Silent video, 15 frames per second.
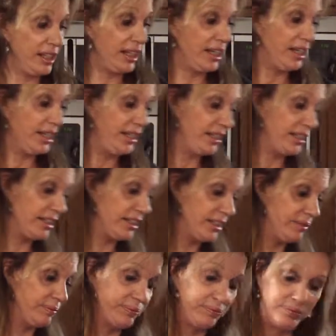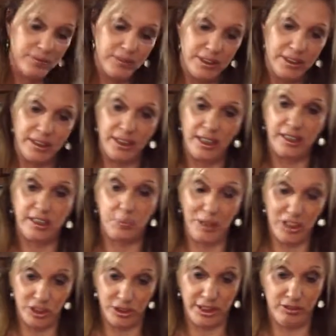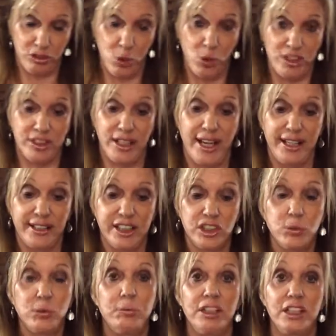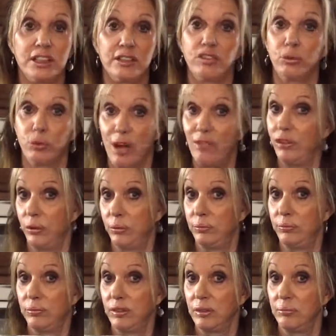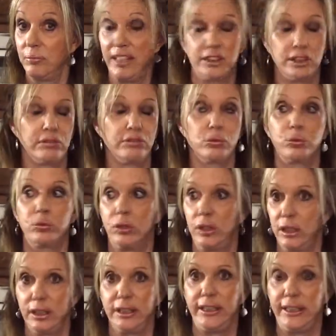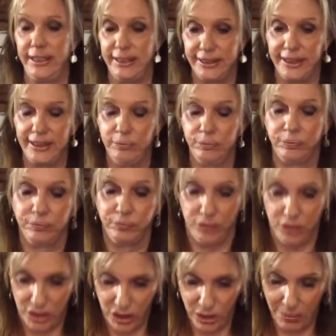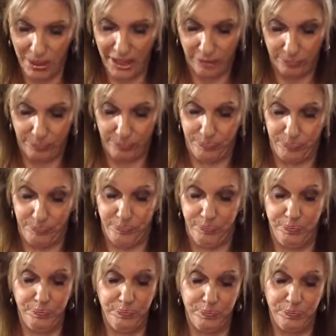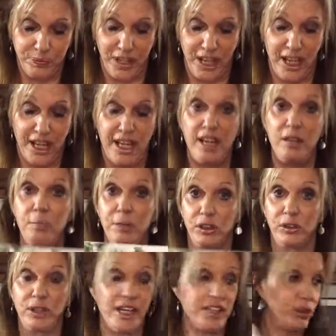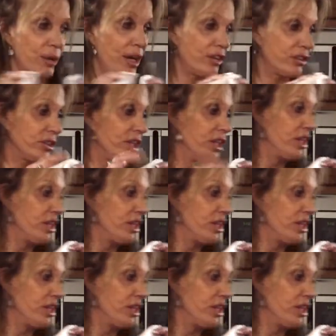I especially, of course, like this one because of the ruffle. Makes it really easy to make a pillowcase dress.